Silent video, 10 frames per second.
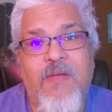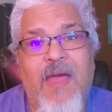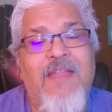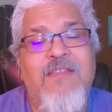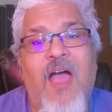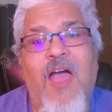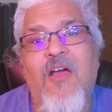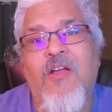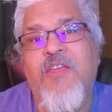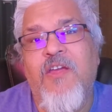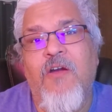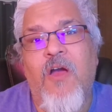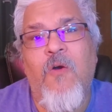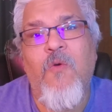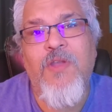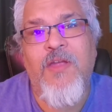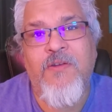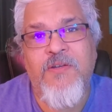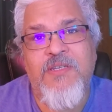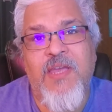and not onto your own
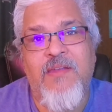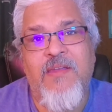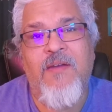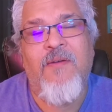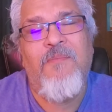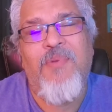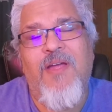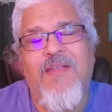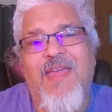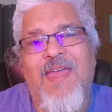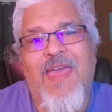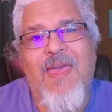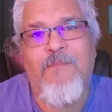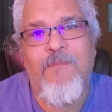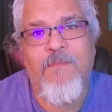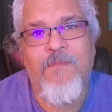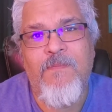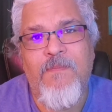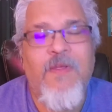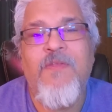understanding, but onto Him.
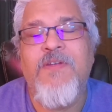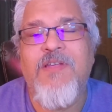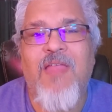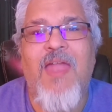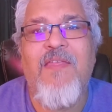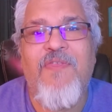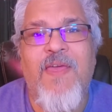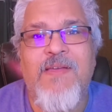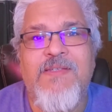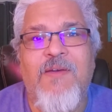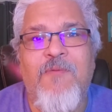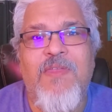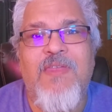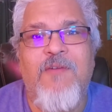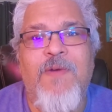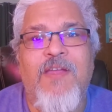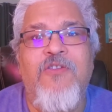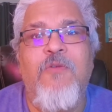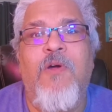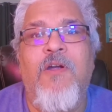There's a lot of things that we think we can
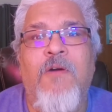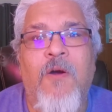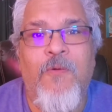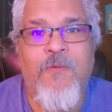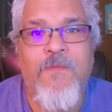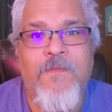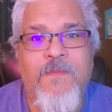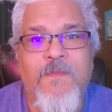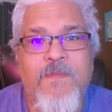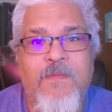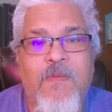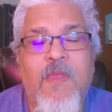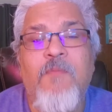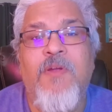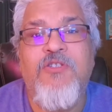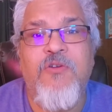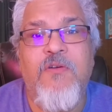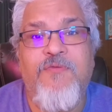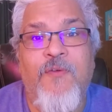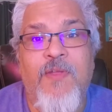do on our own, but
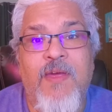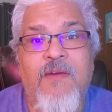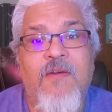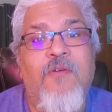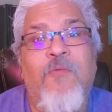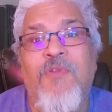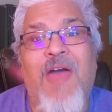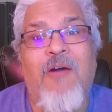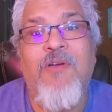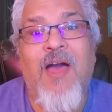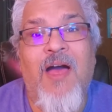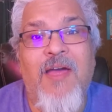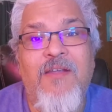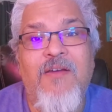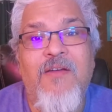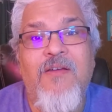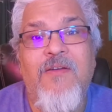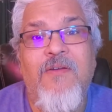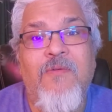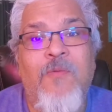truthfully, without God,
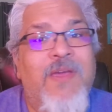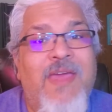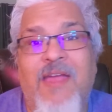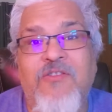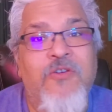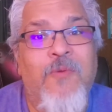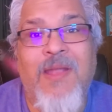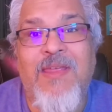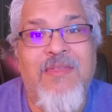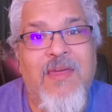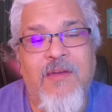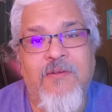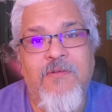we can't do anything.